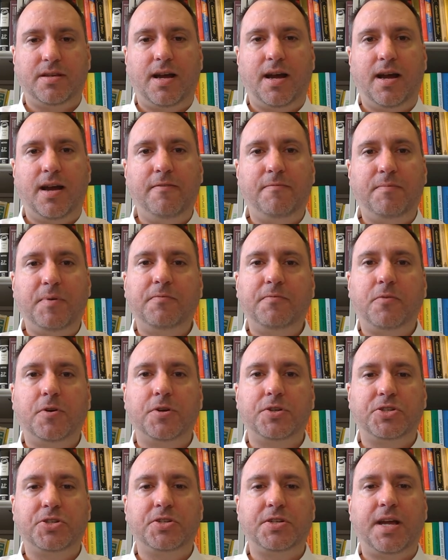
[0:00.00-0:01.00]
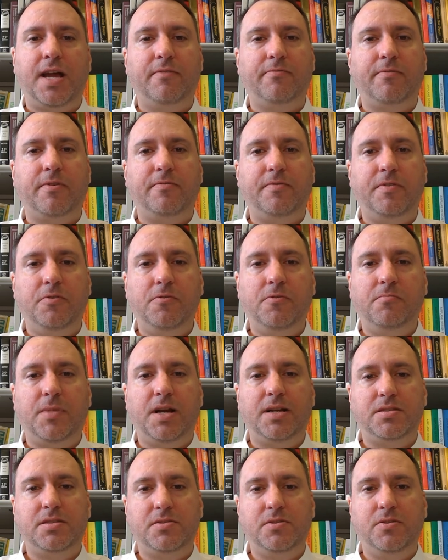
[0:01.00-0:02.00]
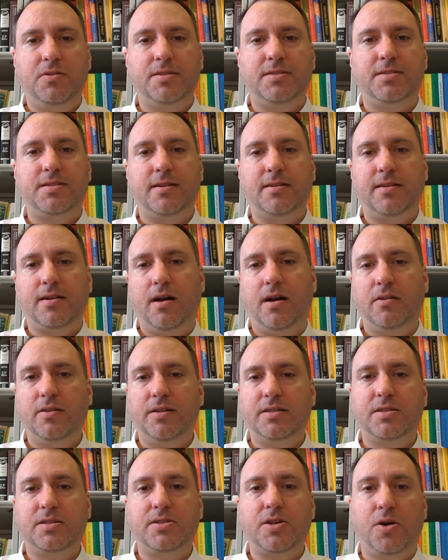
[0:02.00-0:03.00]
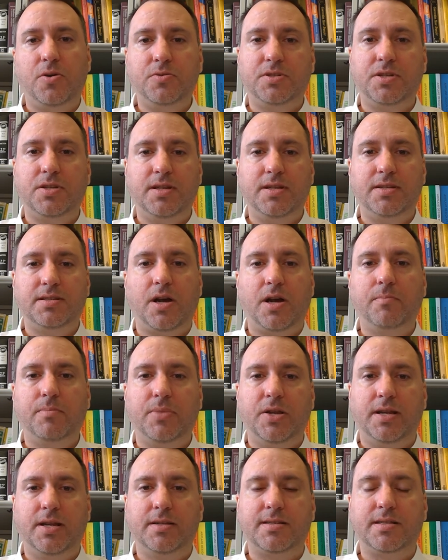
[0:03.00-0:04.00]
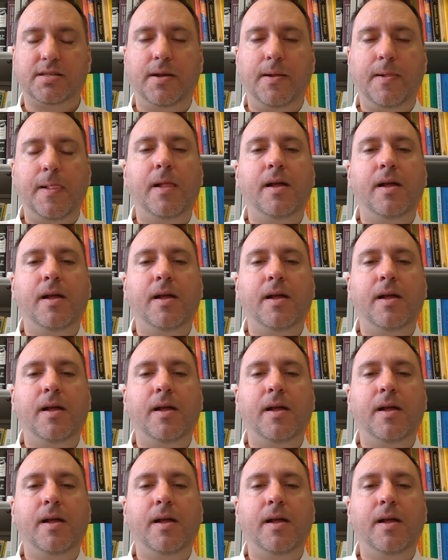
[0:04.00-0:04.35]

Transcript: I've been fortunate to have a few of my students and colleagues go to these companies.